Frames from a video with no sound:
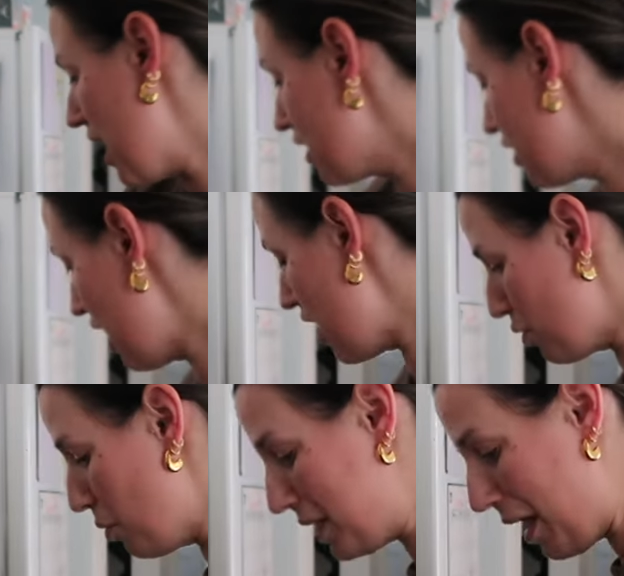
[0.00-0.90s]
as
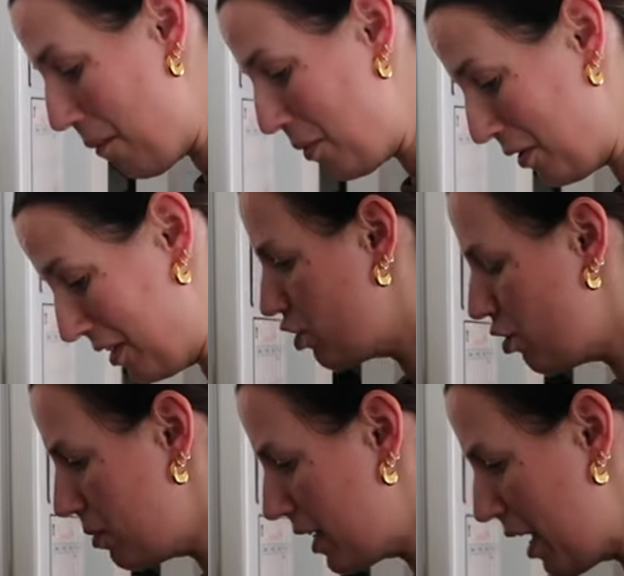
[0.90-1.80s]
always happens.
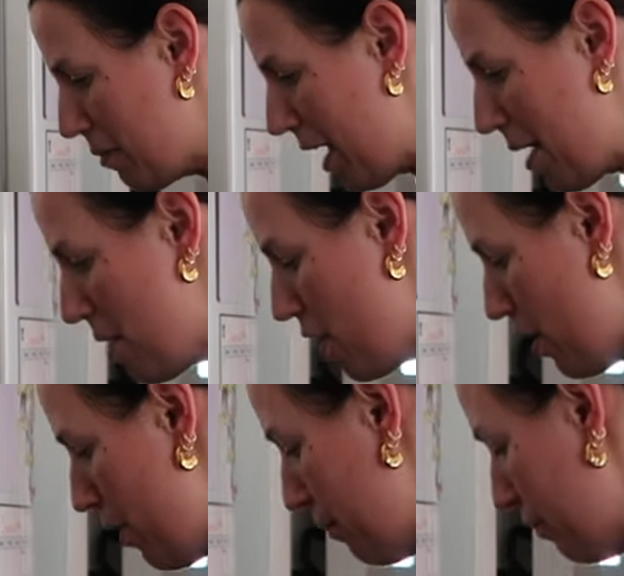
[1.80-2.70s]
Dropped Gabe, came
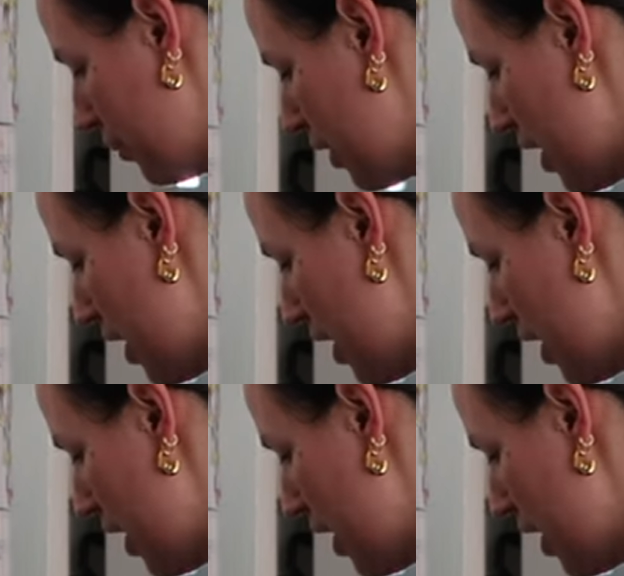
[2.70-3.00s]
home.